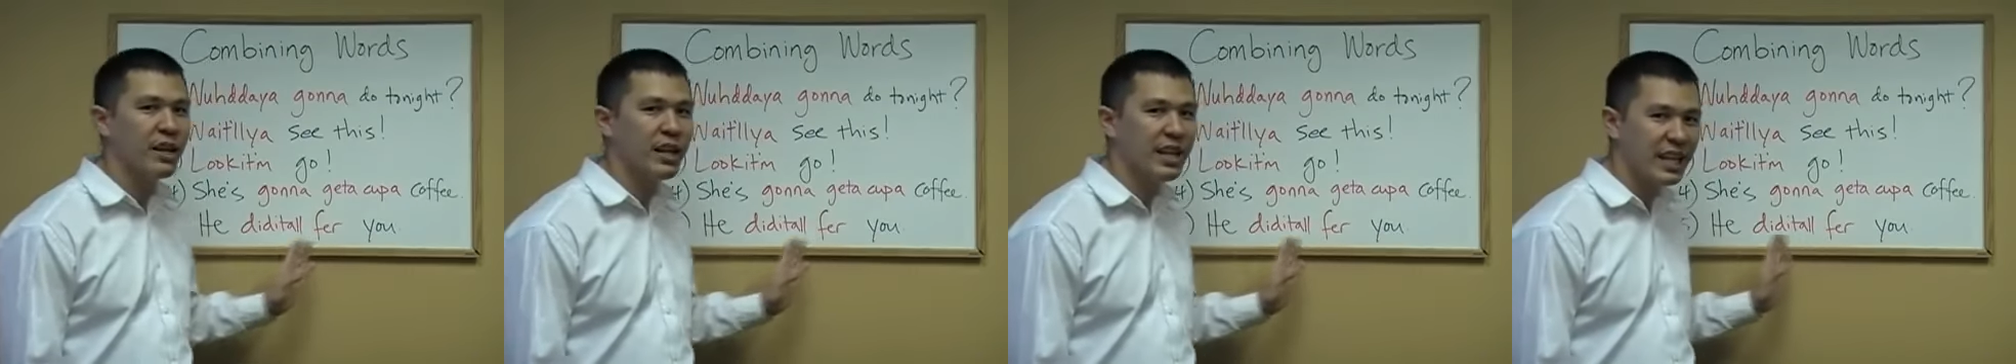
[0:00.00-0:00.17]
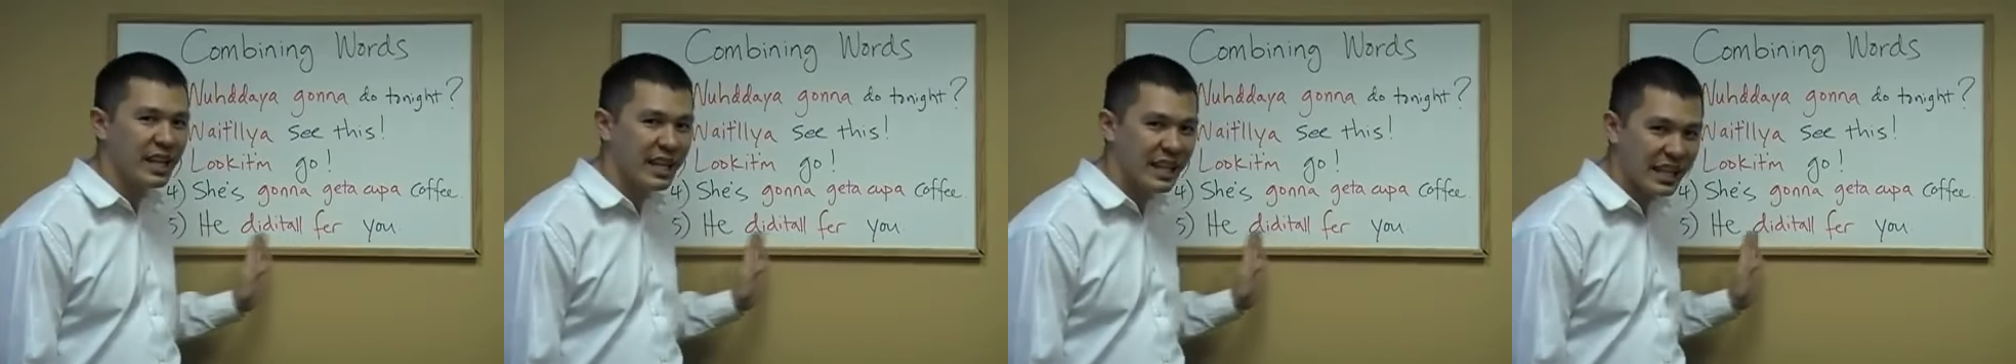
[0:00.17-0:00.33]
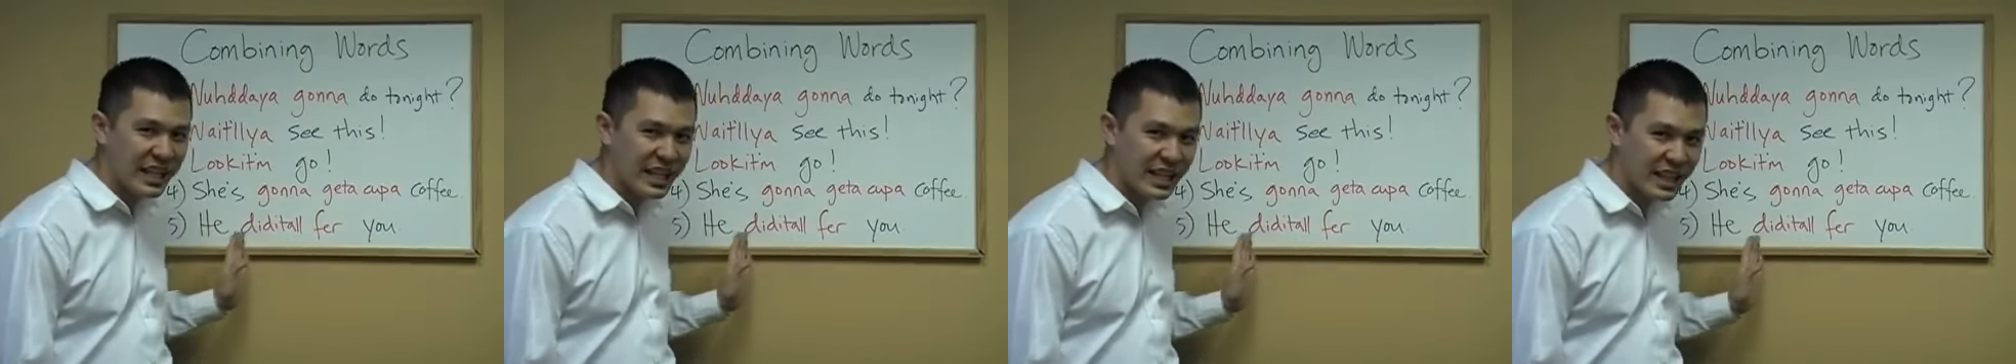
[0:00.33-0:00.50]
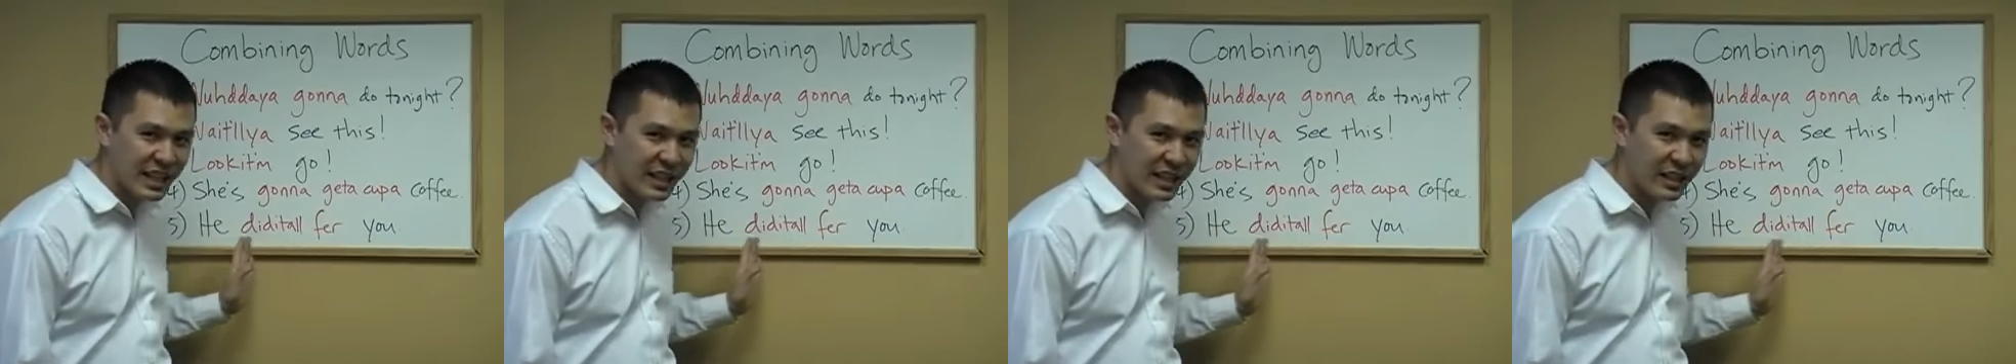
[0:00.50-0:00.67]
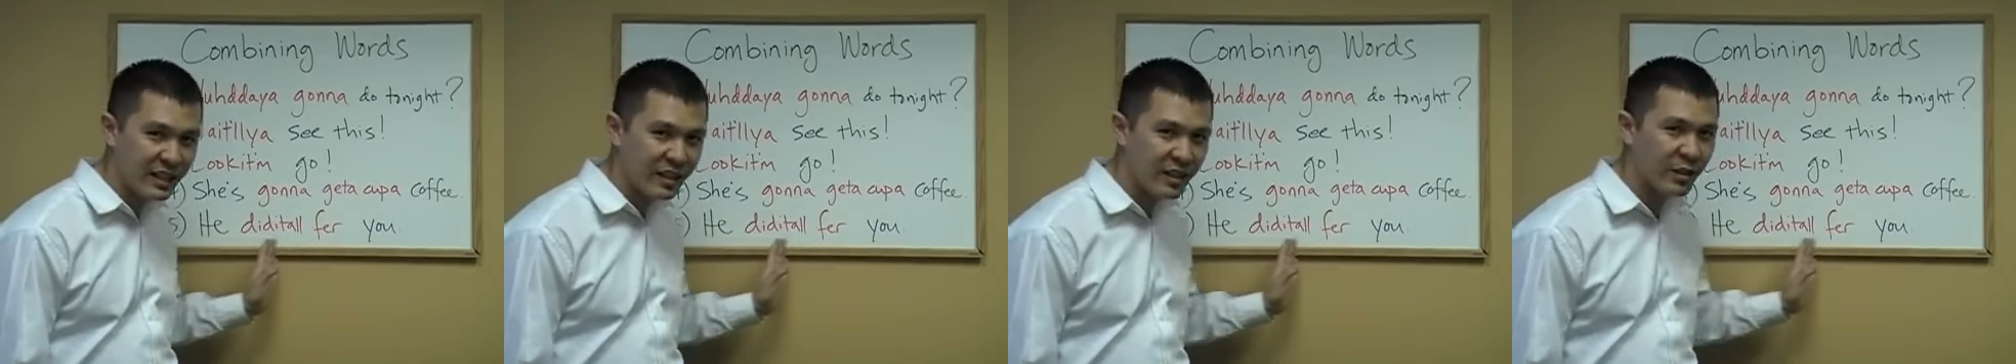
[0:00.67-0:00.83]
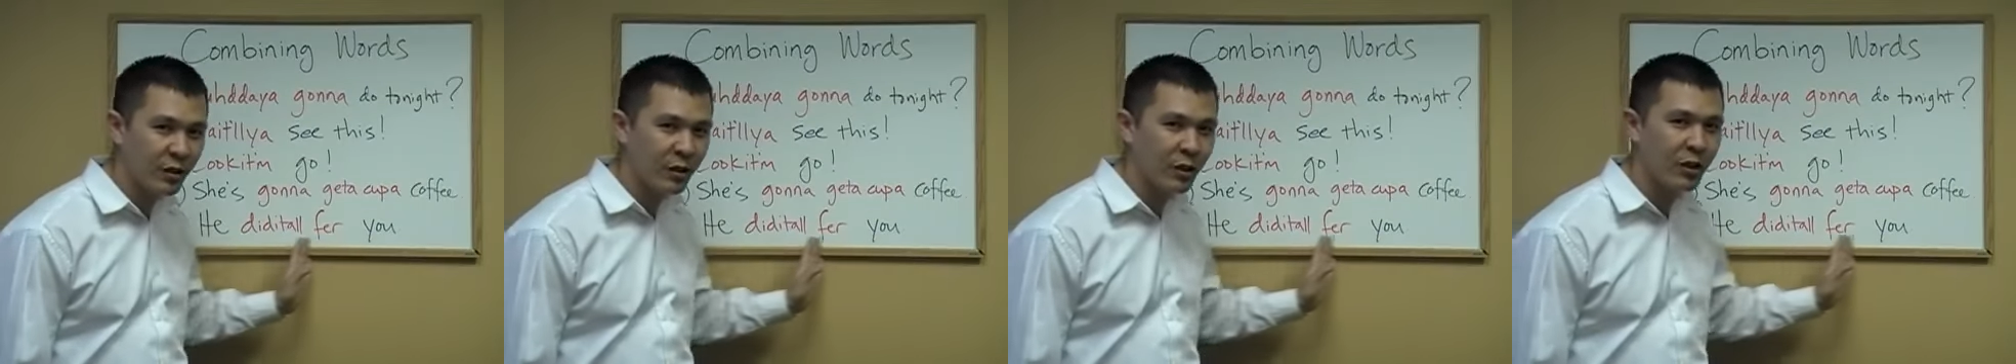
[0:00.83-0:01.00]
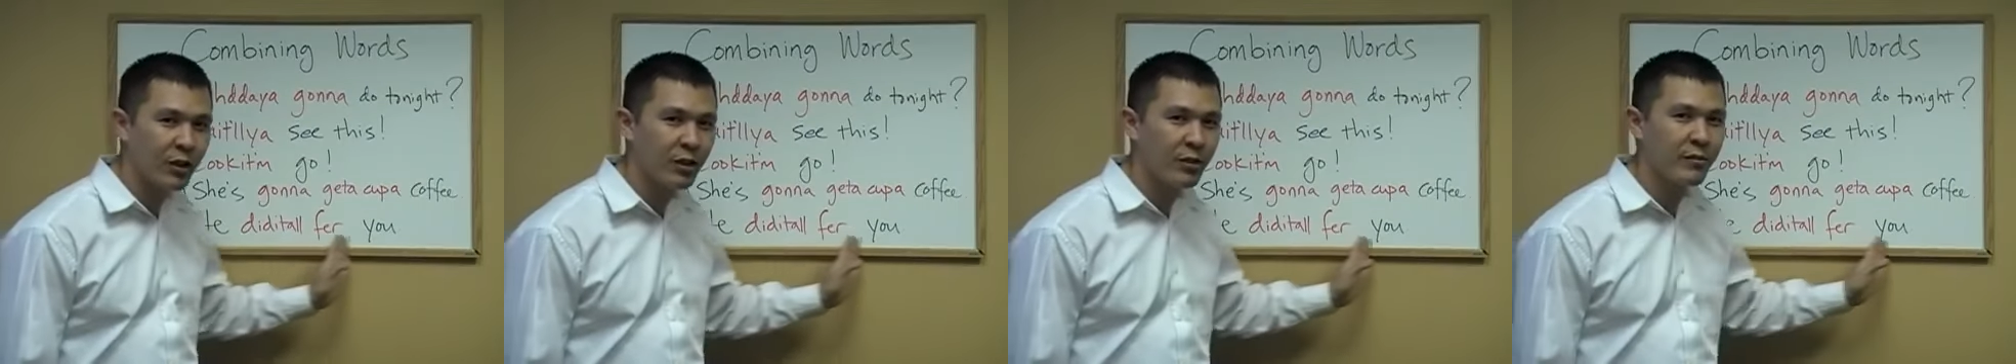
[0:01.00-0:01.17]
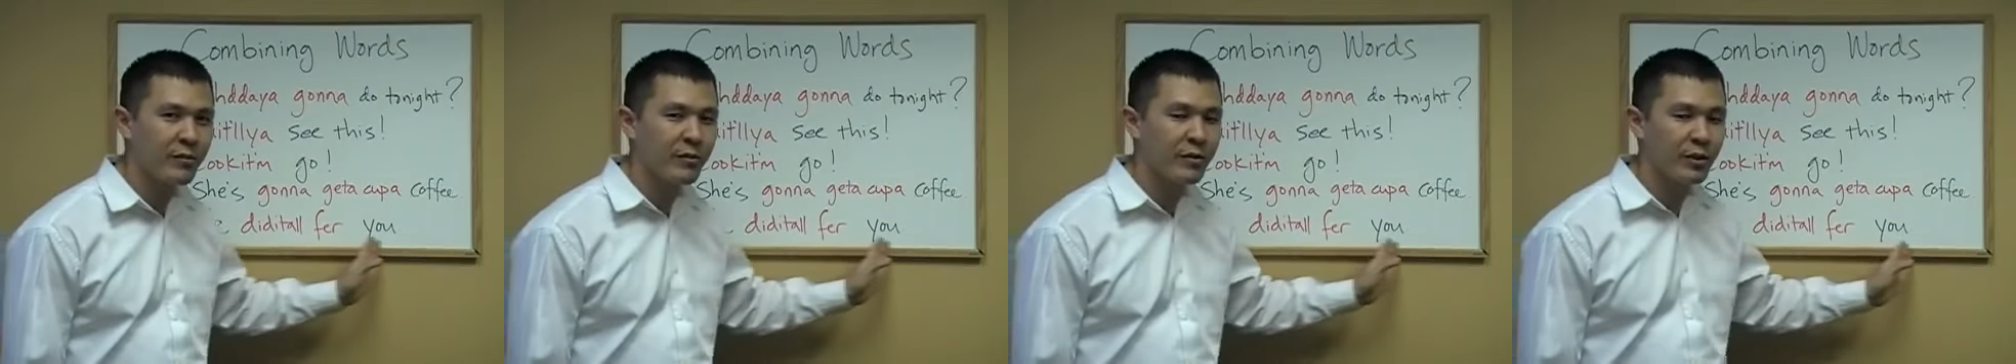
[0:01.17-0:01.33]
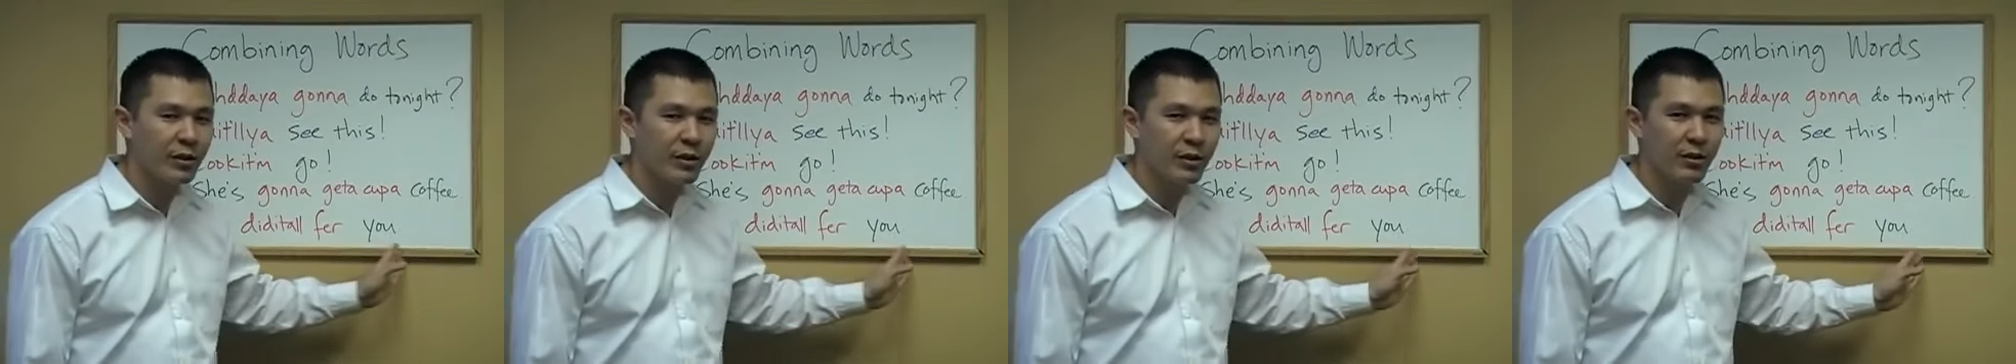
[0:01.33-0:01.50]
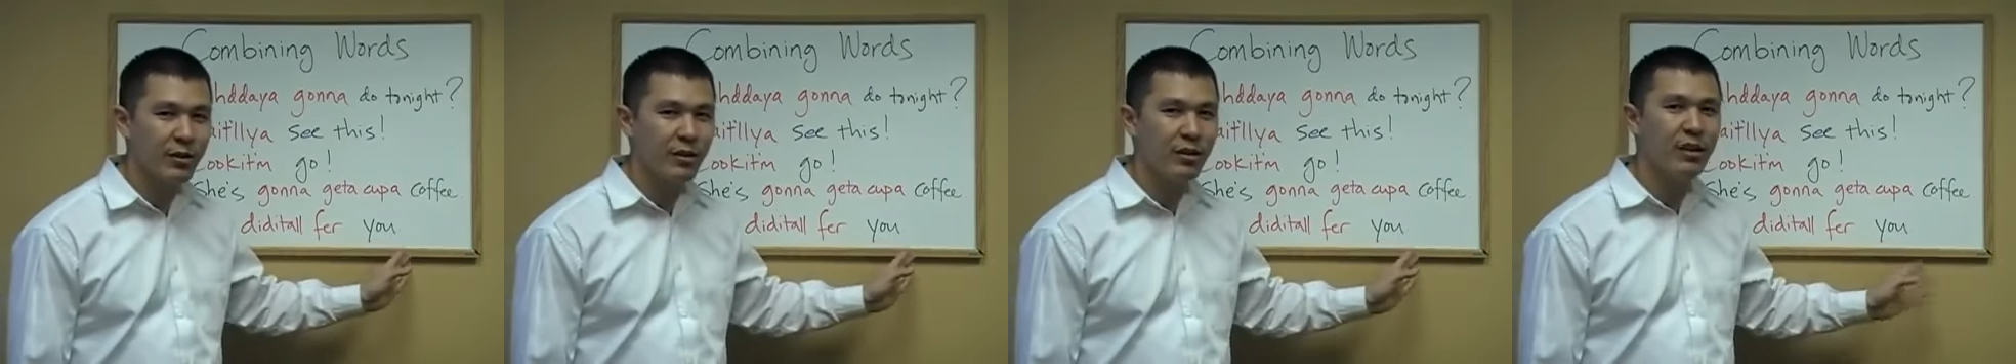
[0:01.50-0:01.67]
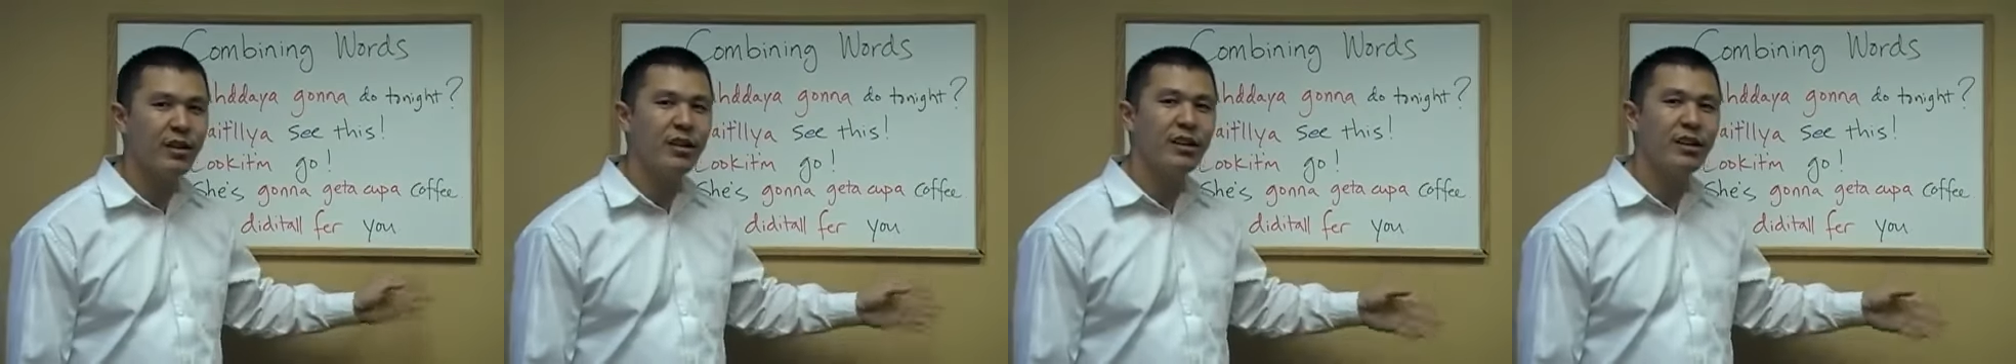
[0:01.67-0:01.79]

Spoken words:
He did it all for you.